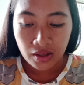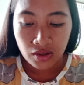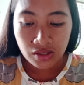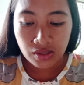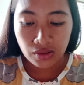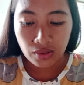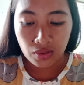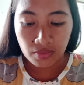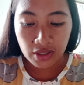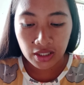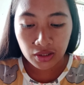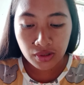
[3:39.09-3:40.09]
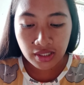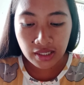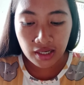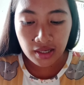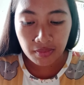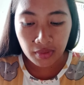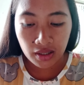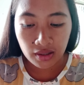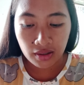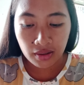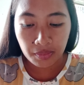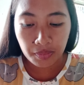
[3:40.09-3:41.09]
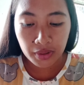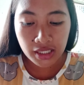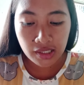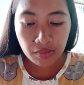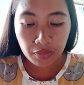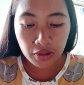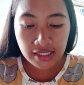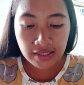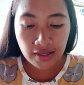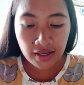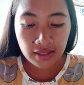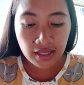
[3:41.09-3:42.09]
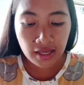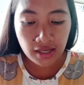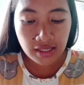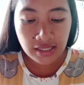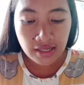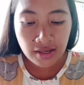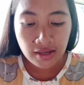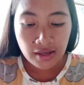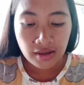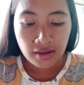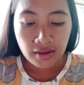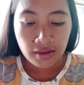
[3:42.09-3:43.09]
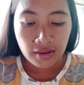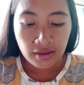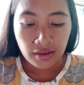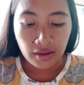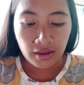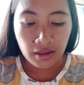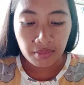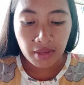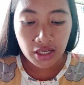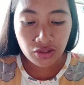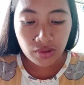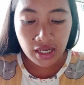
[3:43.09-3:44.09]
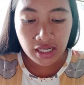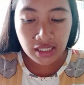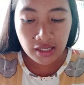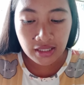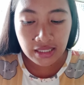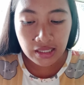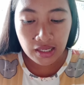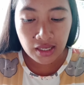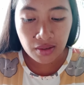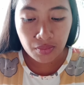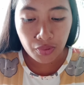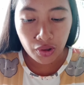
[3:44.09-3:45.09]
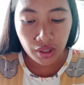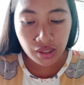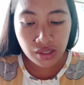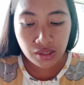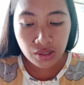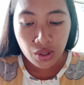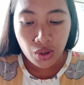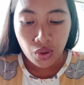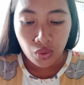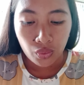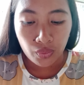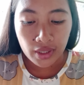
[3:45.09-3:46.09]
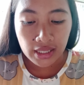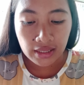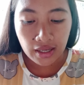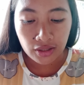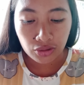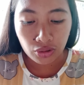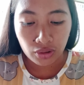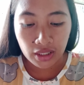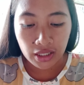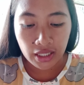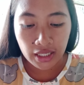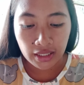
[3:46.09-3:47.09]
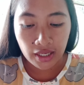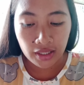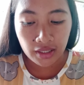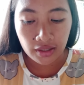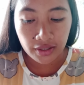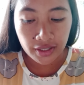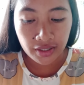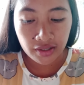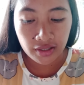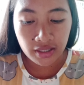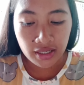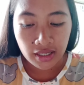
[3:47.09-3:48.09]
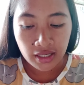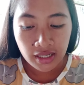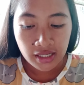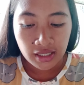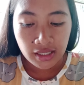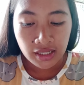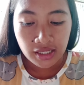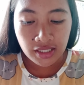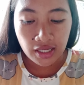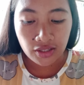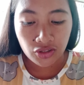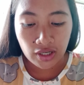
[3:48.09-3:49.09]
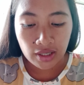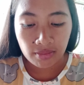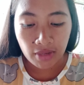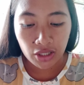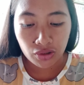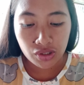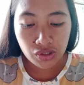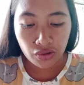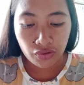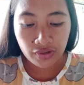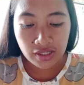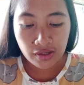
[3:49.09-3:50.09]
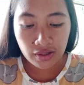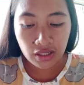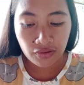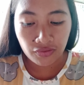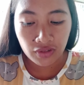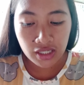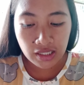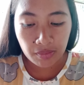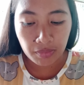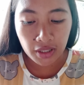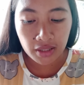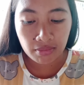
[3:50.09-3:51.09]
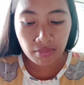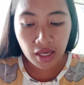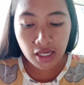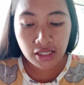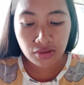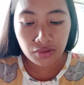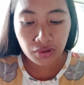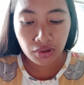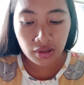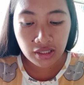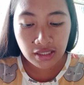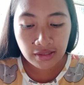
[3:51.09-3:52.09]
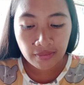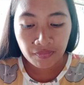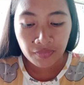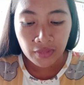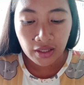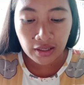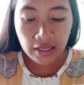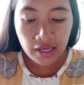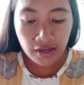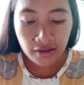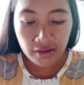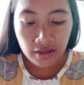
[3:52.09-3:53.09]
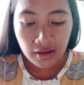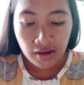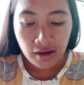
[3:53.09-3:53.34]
So, meaning to say, principles, techniques, mantras, and sticking points will not tolerate any learner. Central methods of assertive discipline makes rules clear,